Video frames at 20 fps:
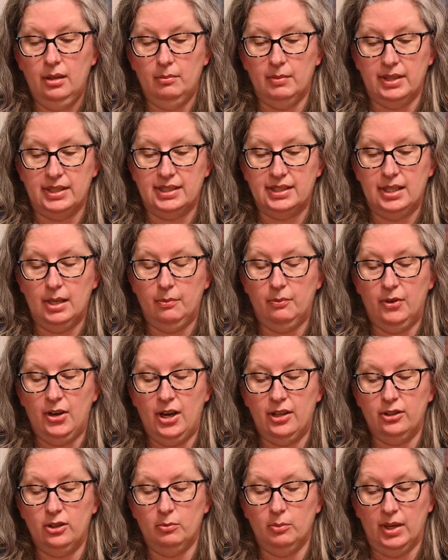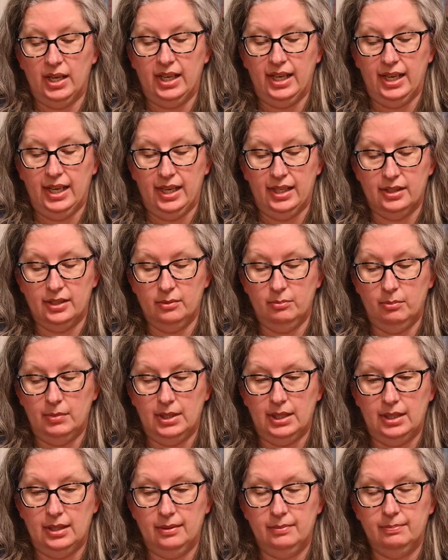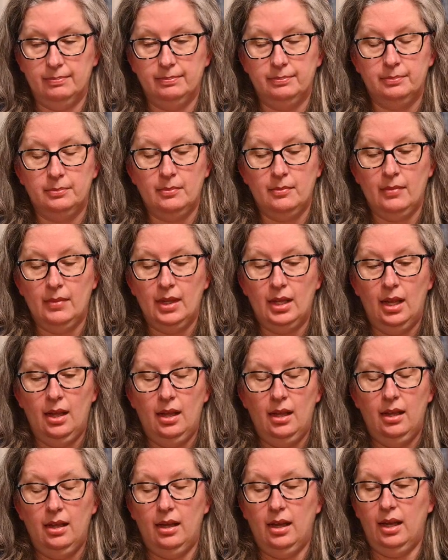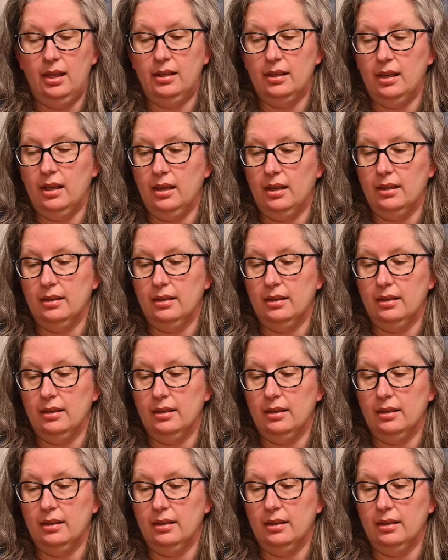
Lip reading: my stepfather, my aunt, me. And